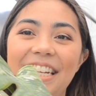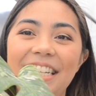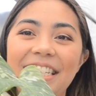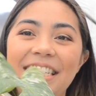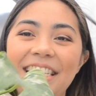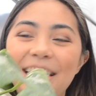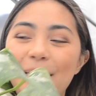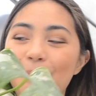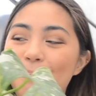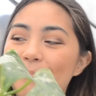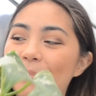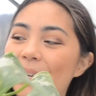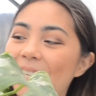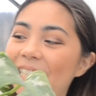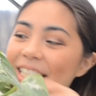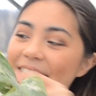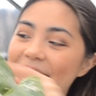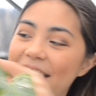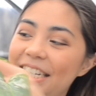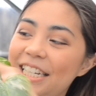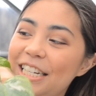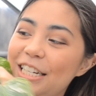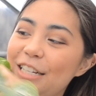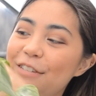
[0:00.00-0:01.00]
itty
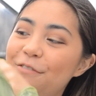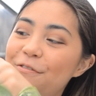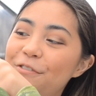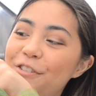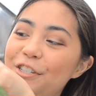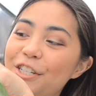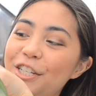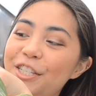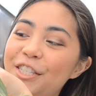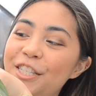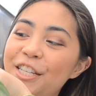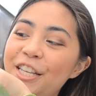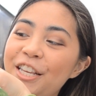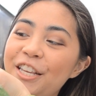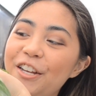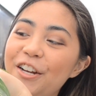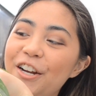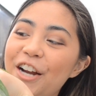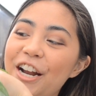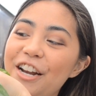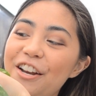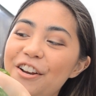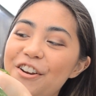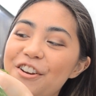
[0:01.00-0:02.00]
bitty leaf just
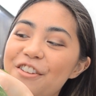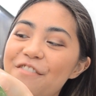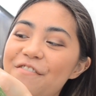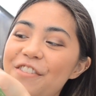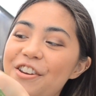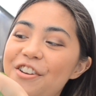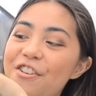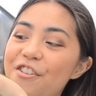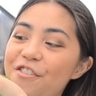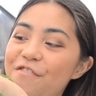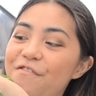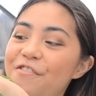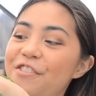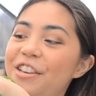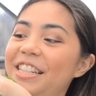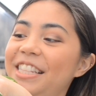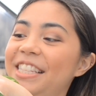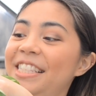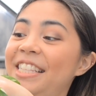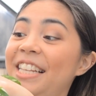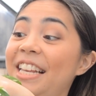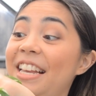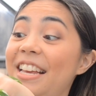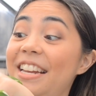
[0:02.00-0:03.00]
here. I don't even know if you can
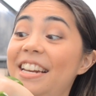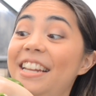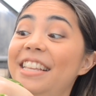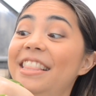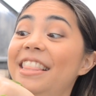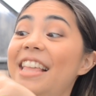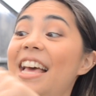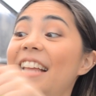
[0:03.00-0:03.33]
see it.